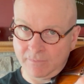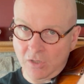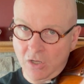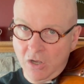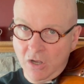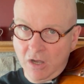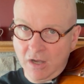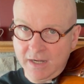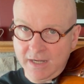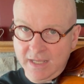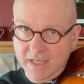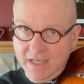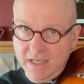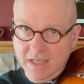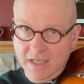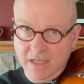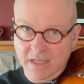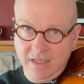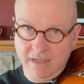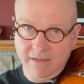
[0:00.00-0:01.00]
on
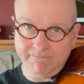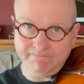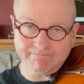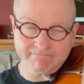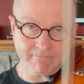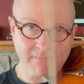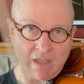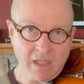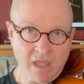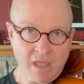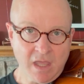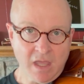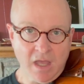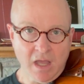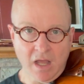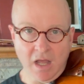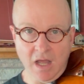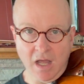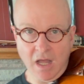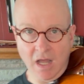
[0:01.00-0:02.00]
E,
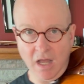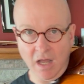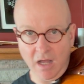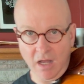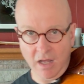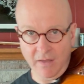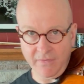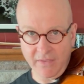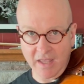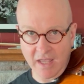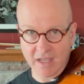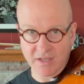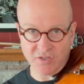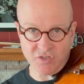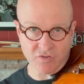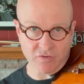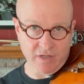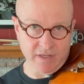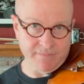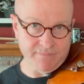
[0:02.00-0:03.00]
on the A
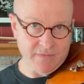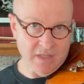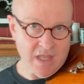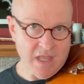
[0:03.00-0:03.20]
string.